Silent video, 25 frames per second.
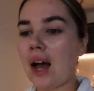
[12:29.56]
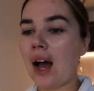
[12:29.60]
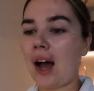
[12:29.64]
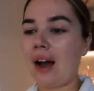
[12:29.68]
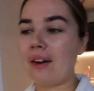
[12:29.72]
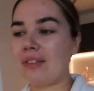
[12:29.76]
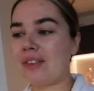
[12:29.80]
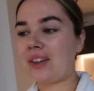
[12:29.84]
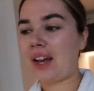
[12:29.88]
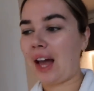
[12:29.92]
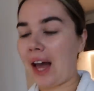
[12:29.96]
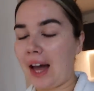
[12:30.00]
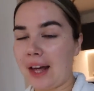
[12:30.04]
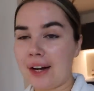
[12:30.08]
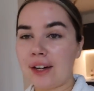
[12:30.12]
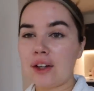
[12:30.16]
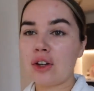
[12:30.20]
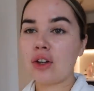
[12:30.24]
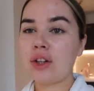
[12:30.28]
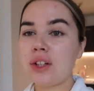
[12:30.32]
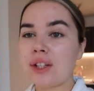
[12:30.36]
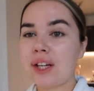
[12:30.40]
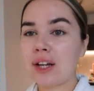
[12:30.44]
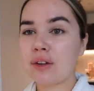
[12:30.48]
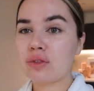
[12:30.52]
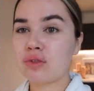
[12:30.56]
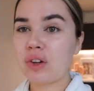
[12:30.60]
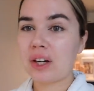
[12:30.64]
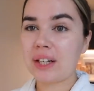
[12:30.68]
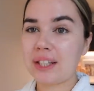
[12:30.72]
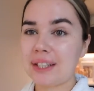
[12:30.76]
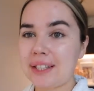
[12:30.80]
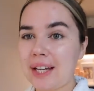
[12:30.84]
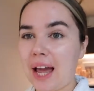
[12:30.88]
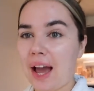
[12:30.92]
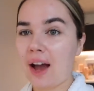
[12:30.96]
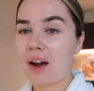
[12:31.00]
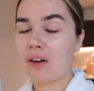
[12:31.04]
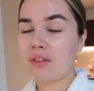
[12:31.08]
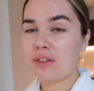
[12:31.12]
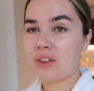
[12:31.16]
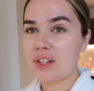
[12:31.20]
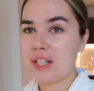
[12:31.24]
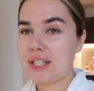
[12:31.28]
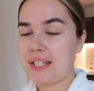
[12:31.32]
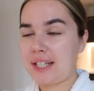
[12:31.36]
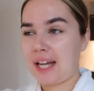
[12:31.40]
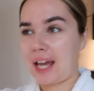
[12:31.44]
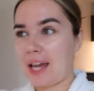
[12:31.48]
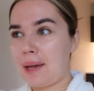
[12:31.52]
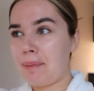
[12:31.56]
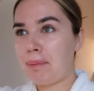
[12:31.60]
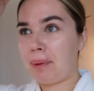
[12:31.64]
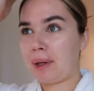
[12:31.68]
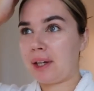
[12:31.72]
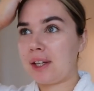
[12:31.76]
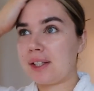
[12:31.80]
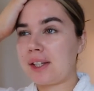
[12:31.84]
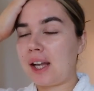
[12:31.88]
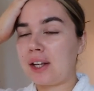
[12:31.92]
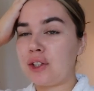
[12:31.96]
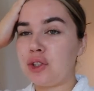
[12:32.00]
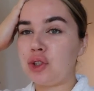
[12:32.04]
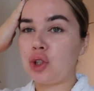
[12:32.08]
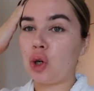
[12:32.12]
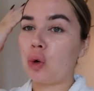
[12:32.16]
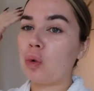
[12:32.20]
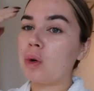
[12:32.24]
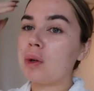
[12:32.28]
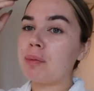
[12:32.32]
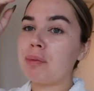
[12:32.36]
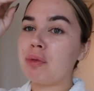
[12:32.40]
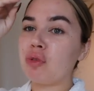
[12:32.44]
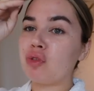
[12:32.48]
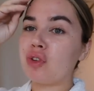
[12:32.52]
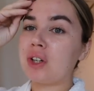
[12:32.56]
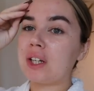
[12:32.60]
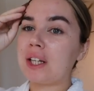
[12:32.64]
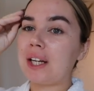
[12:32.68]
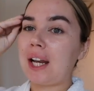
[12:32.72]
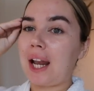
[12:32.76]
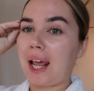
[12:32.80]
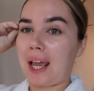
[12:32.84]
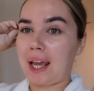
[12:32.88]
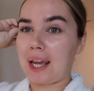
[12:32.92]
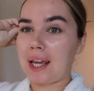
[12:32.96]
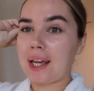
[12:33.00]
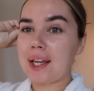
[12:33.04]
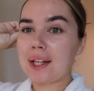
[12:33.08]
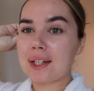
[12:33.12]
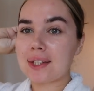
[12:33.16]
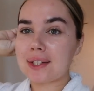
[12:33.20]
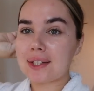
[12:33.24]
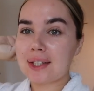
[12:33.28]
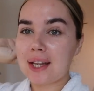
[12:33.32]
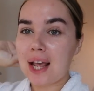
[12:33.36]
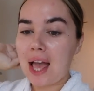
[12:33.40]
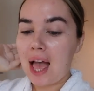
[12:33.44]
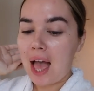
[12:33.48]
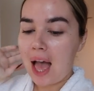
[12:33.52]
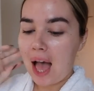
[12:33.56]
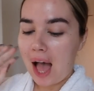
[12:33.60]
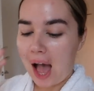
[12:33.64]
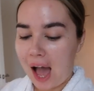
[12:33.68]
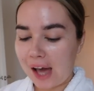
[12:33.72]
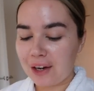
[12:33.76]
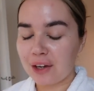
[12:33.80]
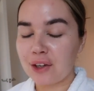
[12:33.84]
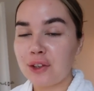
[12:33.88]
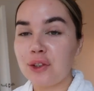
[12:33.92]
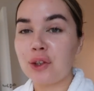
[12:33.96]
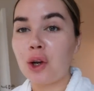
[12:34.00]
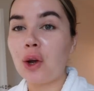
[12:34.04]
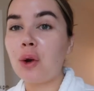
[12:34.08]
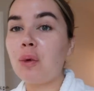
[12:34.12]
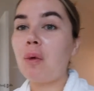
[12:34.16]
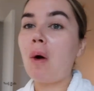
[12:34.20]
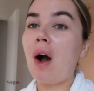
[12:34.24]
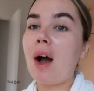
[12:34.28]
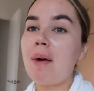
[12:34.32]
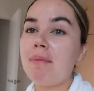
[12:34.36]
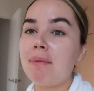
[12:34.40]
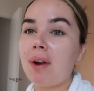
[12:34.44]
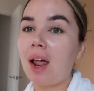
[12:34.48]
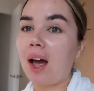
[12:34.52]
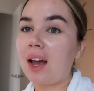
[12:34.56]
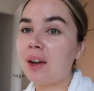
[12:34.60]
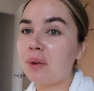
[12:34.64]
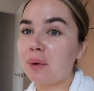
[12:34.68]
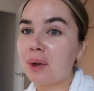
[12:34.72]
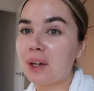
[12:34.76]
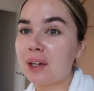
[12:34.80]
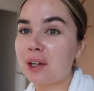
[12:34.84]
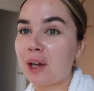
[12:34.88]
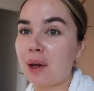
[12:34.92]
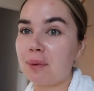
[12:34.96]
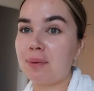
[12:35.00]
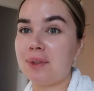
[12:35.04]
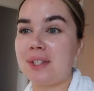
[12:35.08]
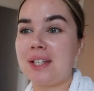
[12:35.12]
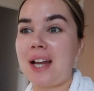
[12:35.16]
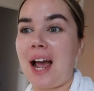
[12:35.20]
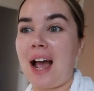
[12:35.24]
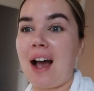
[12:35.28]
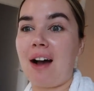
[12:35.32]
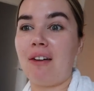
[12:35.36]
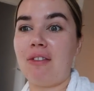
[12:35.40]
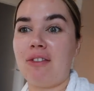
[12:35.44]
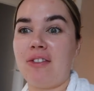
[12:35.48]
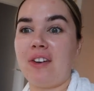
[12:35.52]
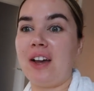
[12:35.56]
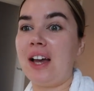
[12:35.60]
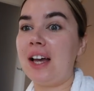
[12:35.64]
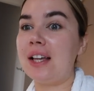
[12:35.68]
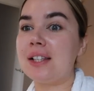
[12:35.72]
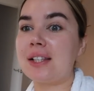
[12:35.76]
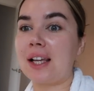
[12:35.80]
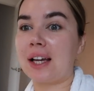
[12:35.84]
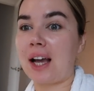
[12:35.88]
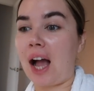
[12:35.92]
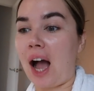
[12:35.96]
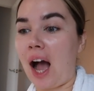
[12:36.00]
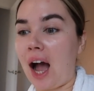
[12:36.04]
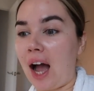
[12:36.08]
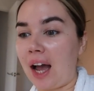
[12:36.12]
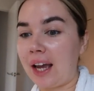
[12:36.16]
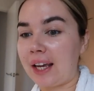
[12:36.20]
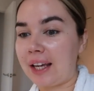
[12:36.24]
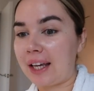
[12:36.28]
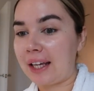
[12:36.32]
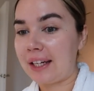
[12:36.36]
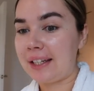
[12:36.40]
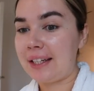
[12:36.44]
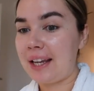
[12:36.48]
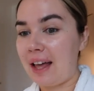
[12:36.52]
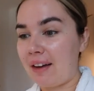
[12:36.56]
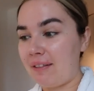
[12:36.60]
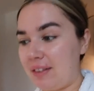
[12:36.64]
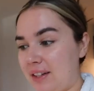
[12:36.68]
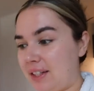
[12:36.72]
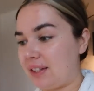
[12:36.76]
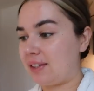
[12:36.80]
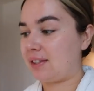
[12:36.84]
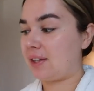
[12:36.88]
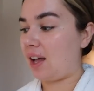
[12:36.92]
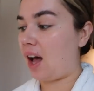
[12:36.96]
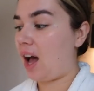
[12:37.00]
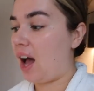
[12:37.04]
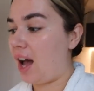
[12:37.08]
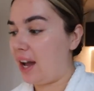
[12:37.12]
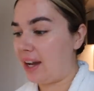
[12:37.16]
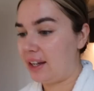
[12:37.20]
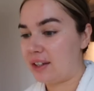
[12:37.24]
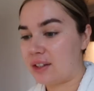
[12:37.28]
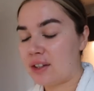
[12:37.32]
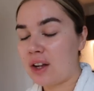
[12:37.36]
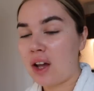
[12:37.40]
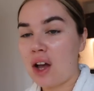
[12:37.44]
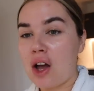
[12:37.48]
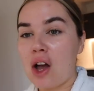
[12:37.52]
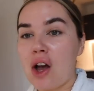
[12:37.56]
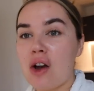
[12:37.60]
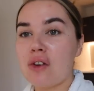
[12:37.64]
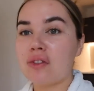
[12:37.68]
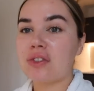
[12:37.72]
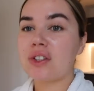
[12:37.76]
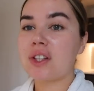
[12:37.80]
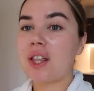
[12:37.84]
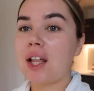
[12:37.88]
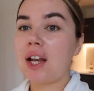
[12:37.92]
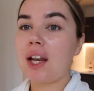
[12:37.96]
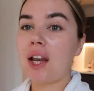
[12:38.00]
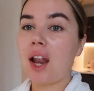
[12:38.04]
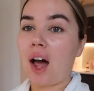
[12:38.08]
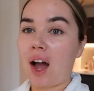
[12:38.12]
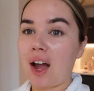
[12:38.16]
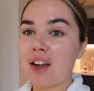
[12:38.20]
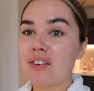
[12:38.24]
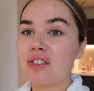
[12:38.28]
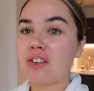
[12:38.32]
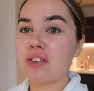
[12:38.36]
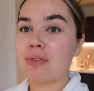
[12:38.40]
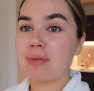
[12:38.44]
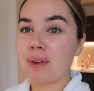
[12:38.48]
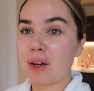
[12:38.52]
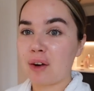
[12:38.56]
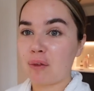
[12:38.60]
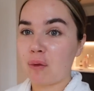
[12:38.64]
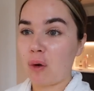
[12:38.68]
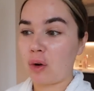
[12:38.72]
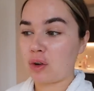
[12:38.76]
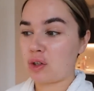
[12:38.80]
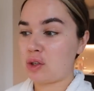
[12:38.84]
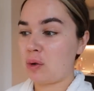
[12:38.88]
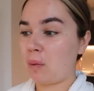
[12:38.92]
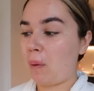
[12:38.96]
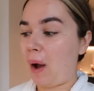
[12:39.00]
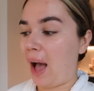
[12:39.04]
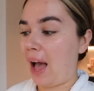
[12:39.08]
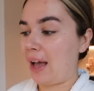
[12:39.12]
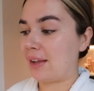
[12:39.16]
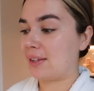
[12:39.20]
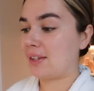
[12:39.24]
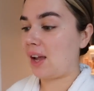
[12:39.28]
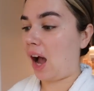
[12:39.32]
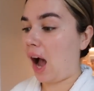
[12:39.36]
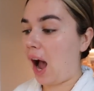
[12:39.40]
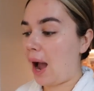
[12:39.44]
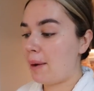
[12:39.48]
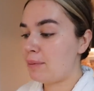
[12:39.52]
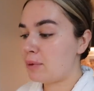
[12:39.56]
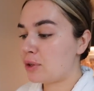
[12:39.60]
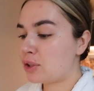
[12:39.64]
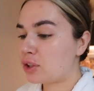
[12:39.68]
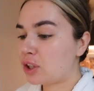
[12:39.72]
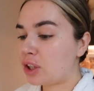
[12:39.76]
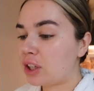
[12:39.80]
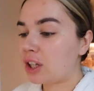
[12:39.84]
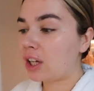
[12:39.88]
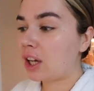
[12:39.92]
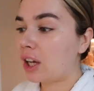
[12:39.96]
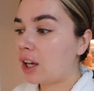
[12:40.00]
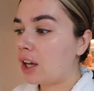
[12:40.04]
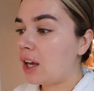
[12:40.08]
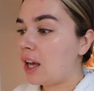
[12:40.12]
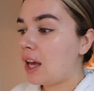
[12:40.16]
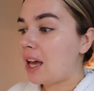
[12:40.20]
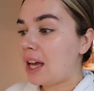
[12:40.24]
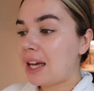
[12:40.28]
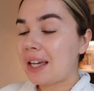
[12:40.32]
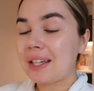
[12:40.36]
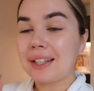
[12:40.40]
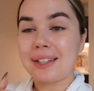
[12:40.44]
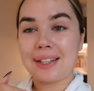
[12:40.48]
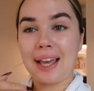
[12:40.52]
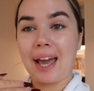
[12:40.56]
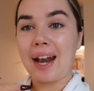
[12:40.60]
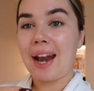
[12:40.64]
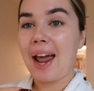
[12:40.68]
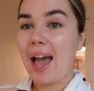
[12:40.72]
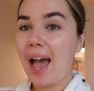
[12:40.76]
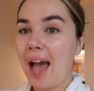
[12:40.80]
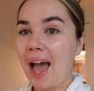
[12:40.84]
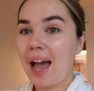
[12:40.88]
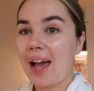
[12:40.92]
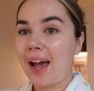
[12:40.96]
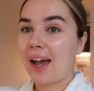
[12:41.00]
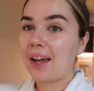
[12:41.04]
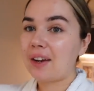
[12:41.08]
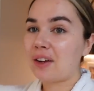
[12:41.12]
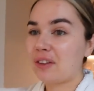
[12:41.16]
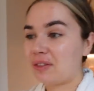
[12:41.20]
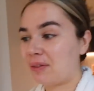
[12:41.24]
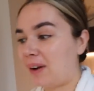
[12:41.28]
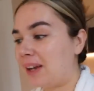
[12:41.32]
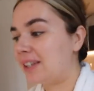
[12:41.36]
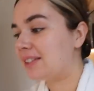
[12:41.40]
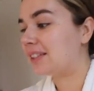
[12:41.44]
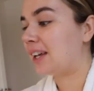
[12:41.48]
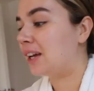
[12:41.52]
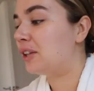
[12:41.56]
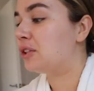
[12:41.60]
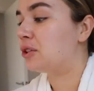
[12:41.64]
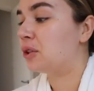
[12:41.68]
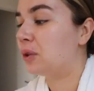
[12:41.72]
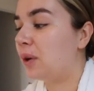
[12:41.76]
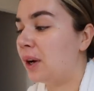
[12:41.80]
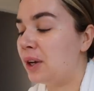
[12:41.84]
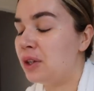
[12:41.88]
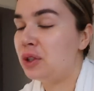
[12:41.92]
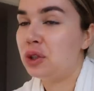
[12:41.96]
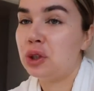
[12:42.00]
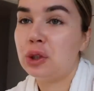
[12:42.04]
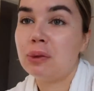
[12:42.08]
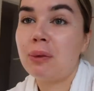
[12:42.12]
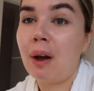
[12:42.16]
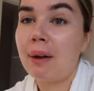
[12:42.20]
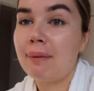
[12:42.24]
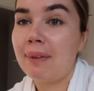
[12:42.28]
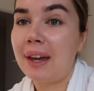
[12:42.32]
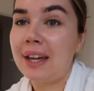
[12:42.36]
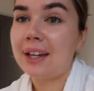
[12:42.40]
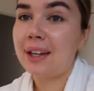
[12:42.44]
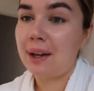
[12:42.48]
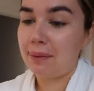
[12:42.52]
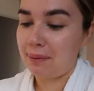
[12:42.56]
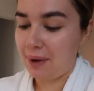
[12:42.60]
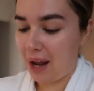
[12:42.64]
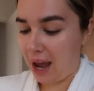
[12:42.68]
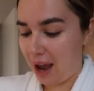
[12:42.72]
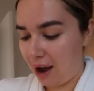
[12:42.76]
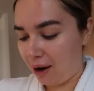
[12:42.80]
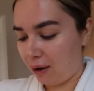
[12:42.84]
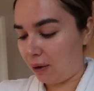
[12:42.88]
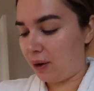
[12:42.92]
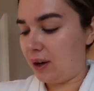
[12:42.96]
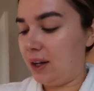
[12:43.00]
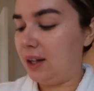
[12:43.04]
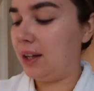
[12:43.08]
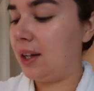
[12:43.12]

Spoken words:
I've kind of got to get ready now for the day because I don't want to be running late. And I know what I'm like when it comes to outfits. Like, I can never decide for the life of me on what to wear. So I'm just going to get ahead of my schedule and do my makeup now.